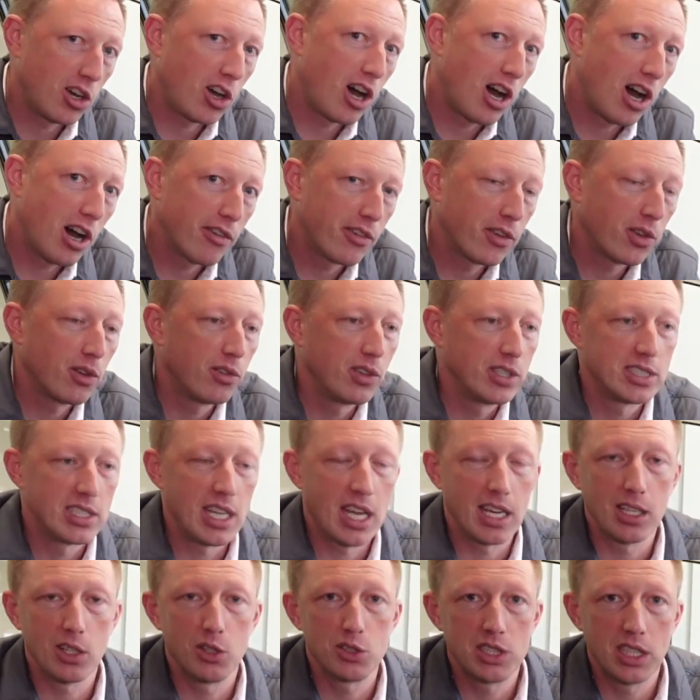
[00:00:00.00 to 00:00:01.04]
off if he's
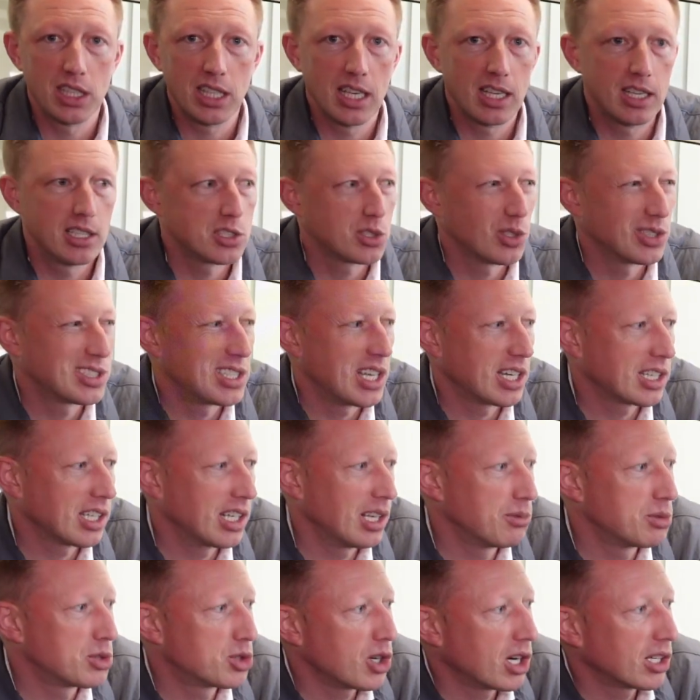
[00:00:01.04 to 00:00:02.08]
not using it, so it's not going
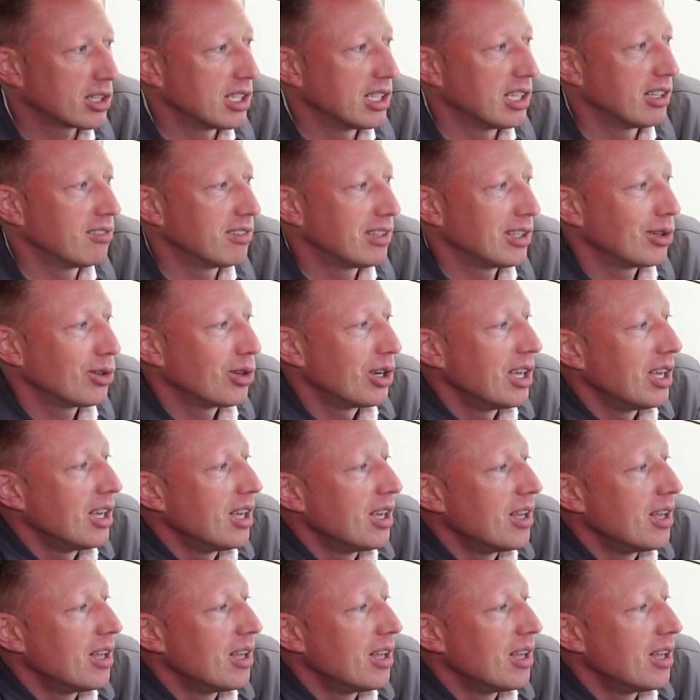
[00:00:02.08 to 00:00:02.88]
to obstruct any view.